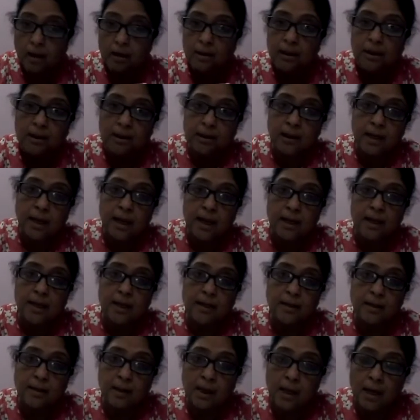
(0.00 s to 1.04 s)
The skin
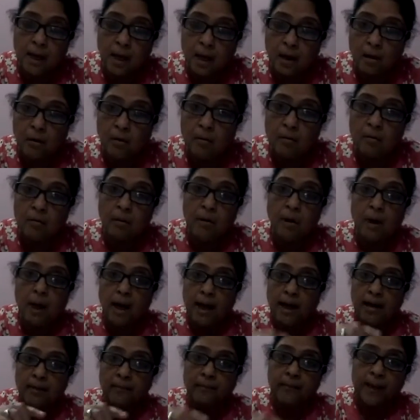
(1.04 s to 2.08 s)
is yellow
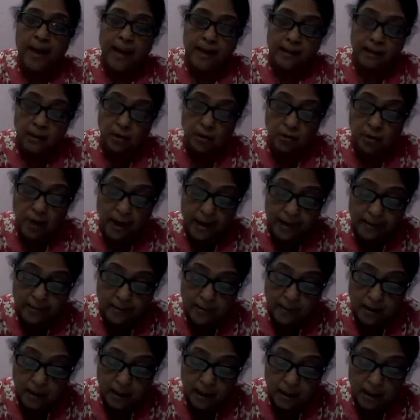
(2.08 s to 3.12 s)
and black
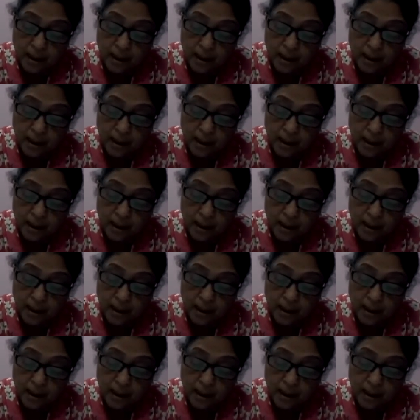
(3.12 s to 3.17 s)
stripes.